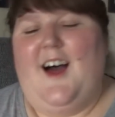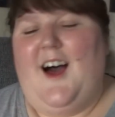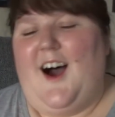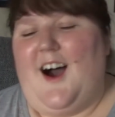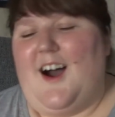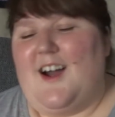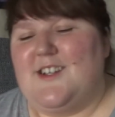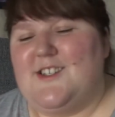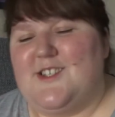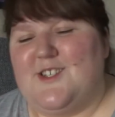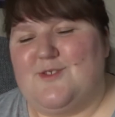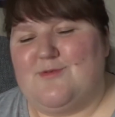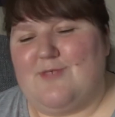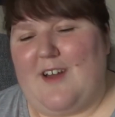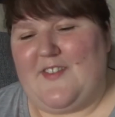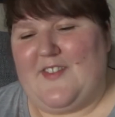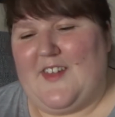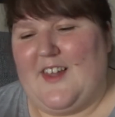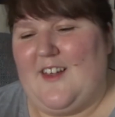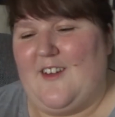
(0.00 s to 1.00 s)
i just
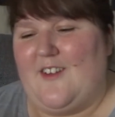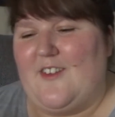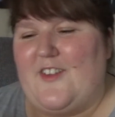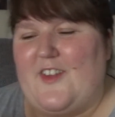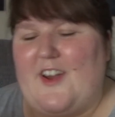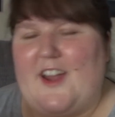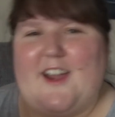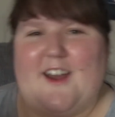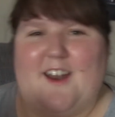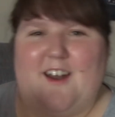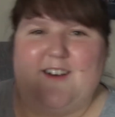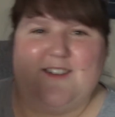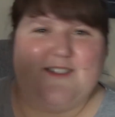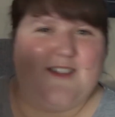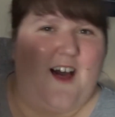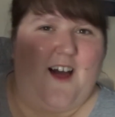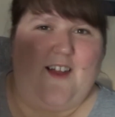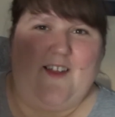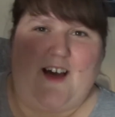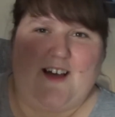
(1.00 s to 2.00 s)
read the little thing and i was
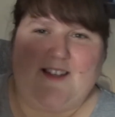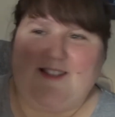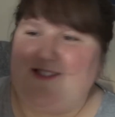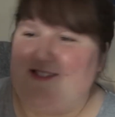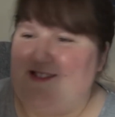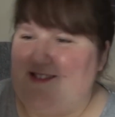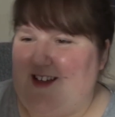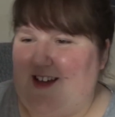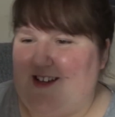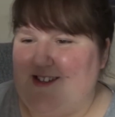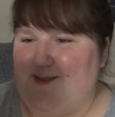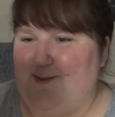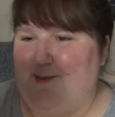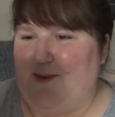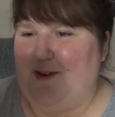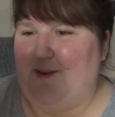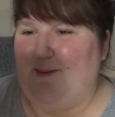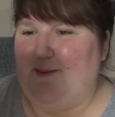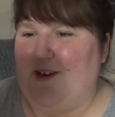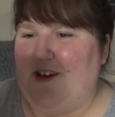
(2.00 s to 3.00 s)
like that's that's a bit
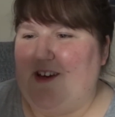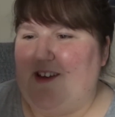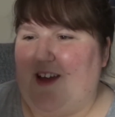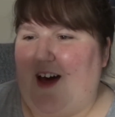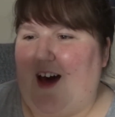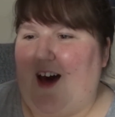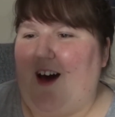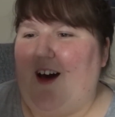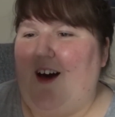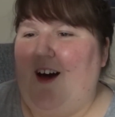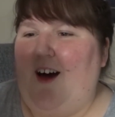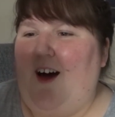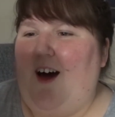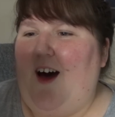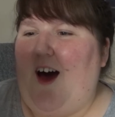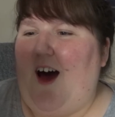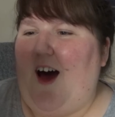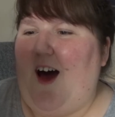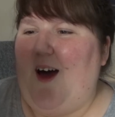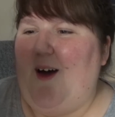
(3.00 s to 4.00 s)
of me that
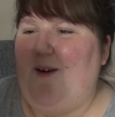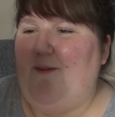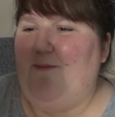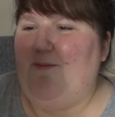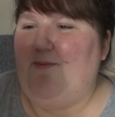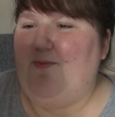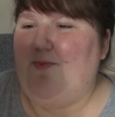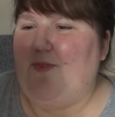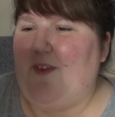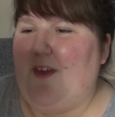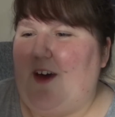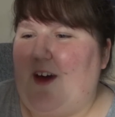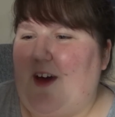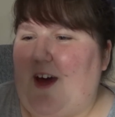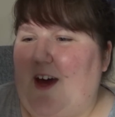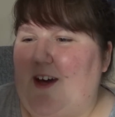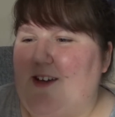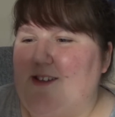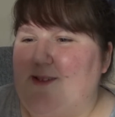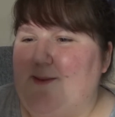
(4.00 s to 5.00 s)
um
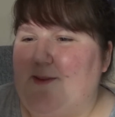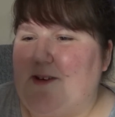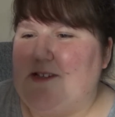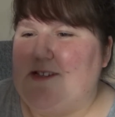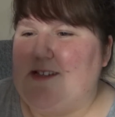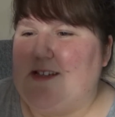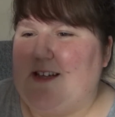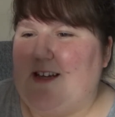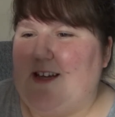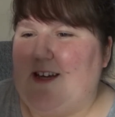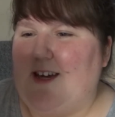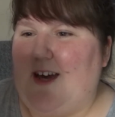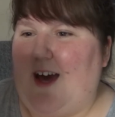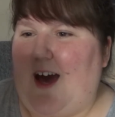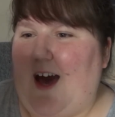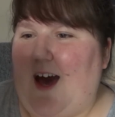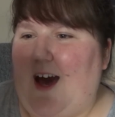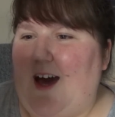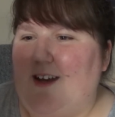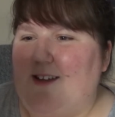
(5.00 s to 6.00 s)
okay so basically
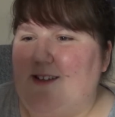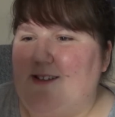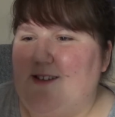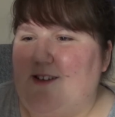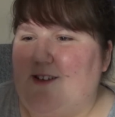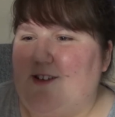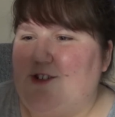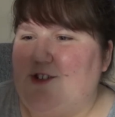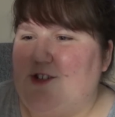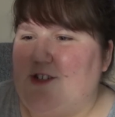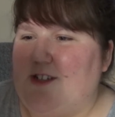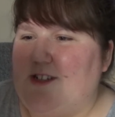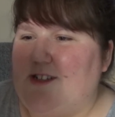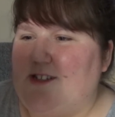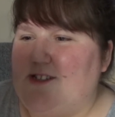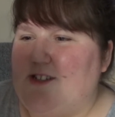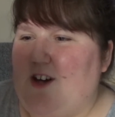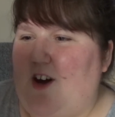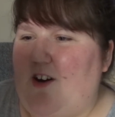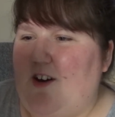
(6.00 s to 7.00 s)
alessandra
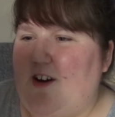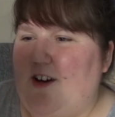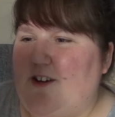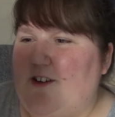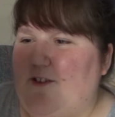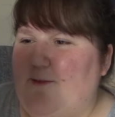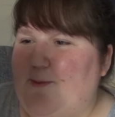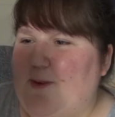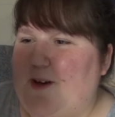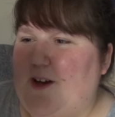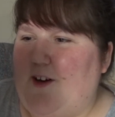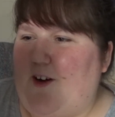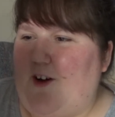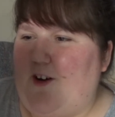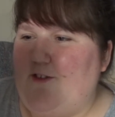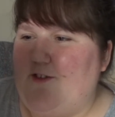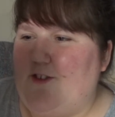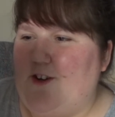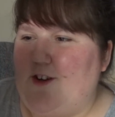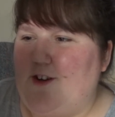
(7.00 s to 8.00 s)
is tired of being
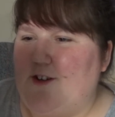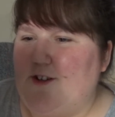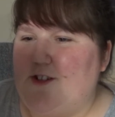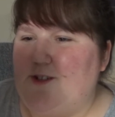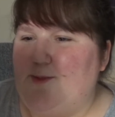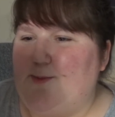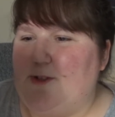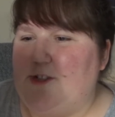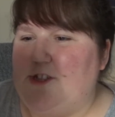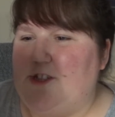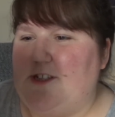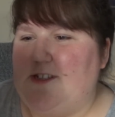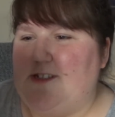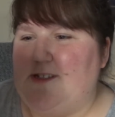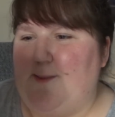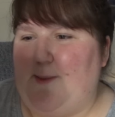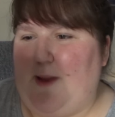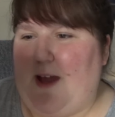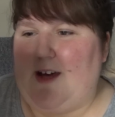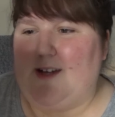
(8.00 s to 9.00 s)
overlooked but she has a
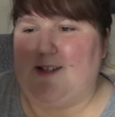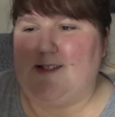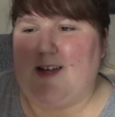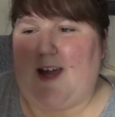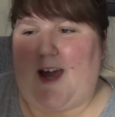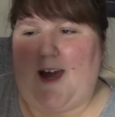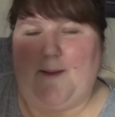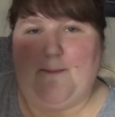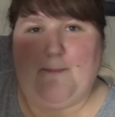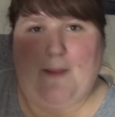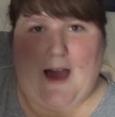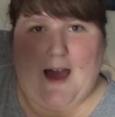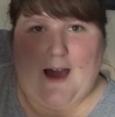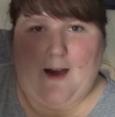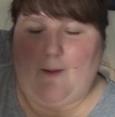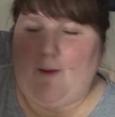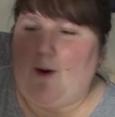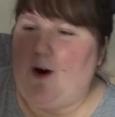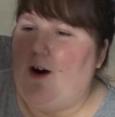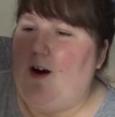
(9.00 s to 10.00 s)
plan to gain
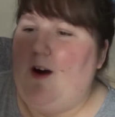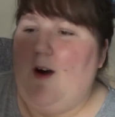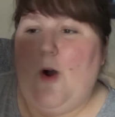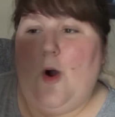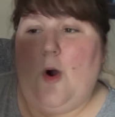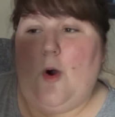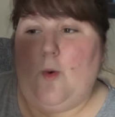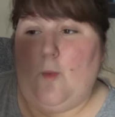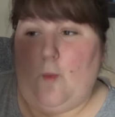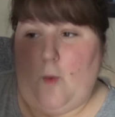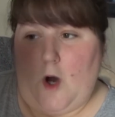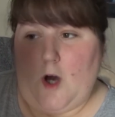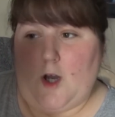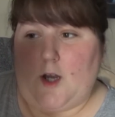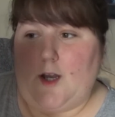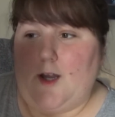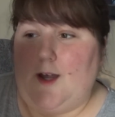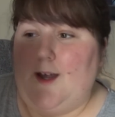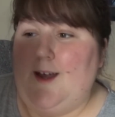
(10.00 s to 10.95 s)
power one